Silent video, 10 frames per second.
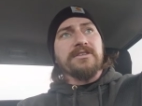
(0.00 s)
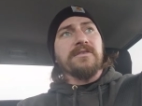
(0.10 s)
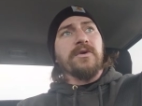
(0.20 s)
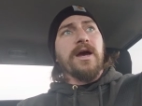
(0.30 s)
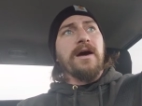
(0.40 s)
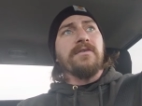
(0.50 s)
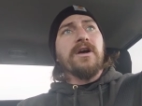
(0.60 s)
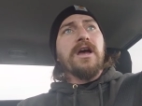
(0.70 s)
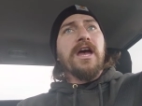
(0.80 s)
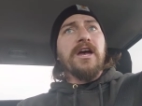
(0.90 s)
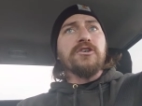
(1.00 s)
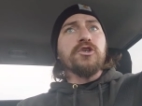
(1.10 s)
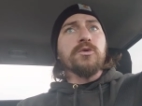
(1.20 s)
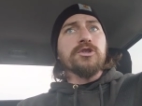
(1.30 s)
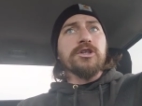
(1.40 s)
If you have a
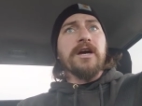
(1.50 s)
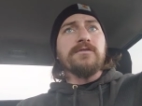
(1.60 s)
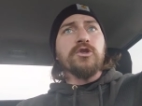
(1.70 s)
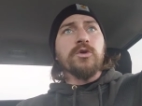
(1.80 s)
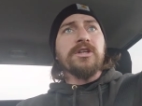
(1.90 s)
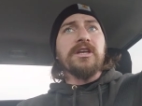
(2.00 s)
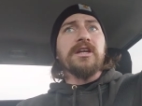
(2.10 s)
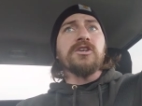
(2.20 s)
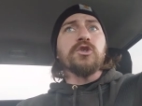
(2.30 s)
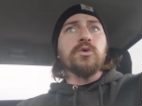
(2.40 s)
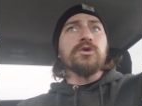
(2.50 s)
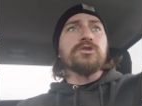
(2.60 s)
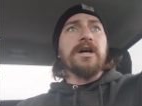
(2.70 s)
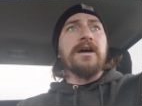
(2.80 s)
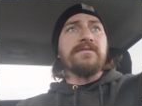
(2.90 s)
2-wheel drive dually and a 2-wheel
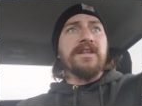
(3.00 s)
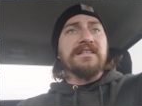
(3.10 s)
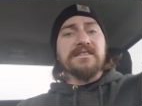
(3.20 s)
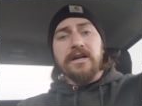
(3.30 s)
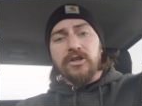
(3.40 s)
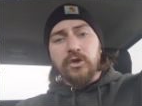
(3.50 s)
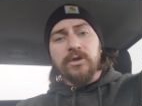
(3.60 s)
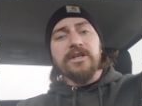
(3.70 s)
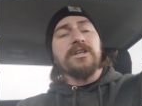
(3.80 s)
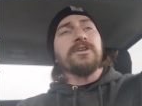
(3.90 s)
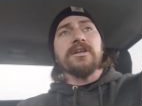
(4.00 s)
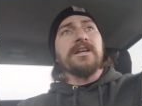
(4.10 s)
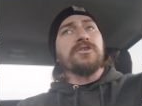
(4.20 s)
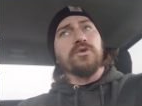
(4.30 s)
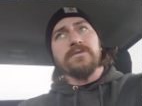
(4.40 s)
drive that's not a dually, you're going to
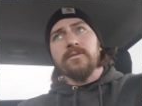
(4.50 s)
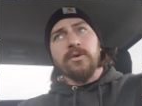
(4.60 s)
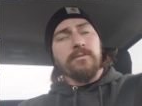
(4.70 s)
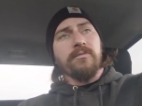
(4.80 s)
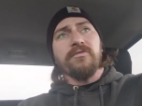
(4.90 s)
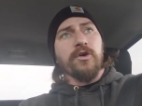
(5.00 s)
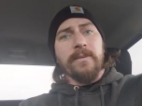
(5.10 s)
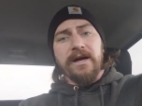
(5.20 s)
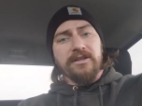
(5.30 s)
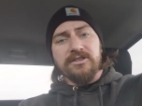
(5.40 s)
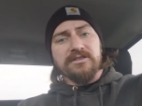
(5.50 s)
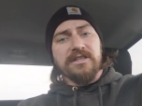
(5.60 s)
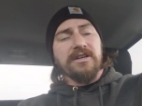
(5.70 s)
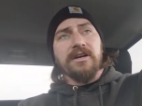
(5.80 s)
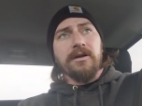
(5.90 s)
get 2 different fuel mileages
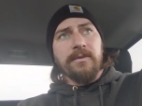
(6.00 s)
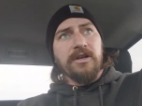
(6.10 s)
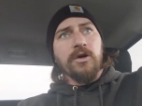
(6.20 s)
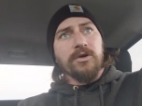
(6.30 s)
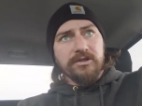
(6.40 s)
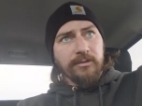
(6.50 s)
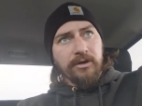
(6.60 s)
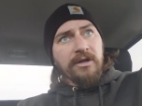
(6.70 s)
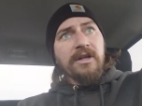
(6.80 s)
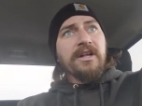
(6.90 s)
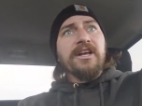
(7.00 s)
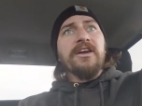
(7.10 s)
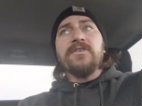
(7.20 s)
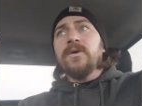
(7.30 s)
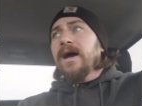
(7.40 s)
that are going to be noticeable.
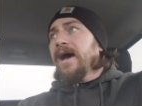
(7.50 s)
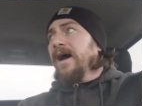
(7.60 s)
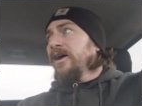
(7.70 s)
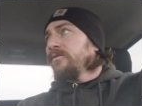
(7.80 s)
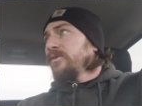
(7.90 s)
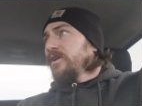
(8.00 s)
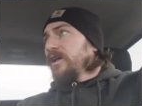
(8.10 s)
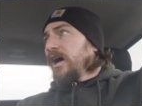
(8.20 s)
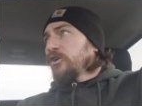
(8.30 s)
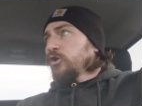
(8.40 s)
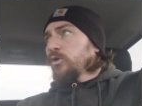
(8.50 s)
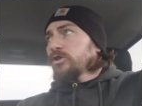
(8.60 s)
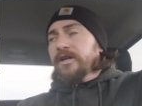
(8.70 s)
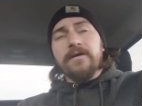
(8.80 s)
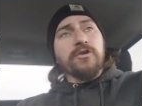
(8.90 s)
If you have a 2-wheel
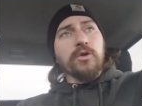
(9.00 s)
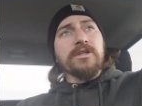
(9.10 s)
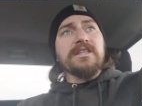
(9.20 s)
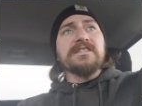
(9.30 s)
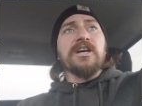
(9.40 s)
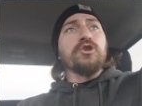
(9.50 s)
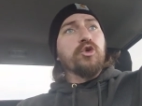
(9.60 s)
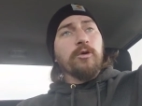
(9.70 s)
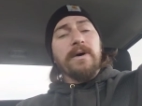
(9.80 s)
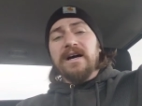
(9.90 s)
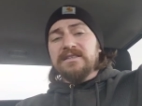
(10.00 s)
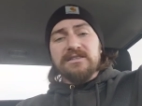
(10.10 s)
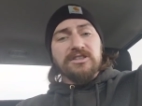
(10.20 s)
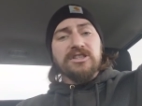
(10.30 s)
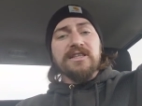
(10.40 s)
drive dually that's got
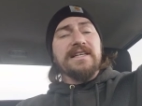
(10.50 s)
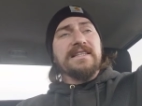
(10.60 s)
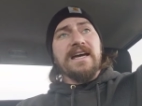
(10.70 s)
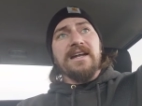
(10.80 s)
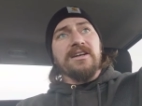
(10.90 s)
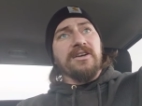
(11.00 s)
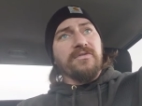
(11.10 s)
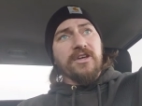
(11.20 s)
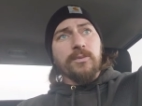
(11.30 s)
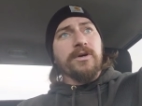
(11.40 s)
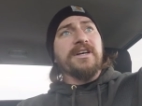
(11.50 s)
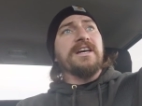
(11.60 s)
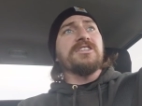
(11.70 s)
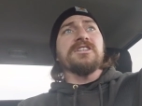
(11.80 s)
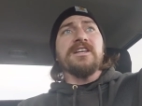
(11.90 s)
toolboxes and shit like that, and a 5th wheel
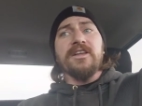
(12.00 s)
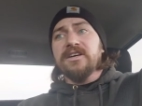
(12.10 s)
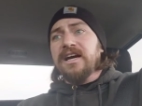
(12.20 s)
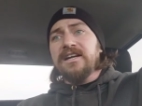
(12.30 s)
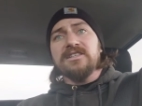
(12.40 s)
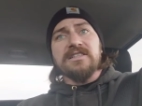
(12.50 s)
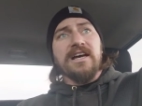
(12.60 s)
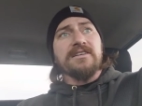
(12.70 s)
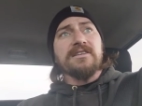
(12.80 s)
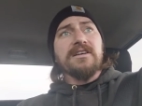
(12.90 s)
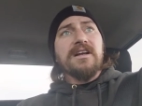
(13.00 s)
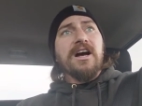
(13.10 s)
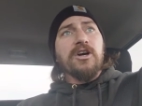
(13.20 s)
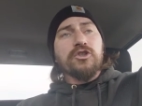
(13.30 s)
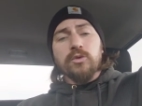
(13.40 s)
hitch, and the other guy just has
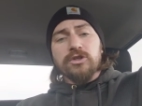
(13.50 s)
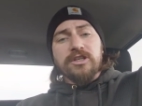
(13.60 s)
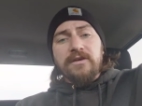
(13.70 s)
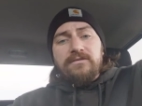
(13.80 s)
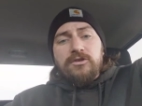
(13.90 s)
a 2-wheel drive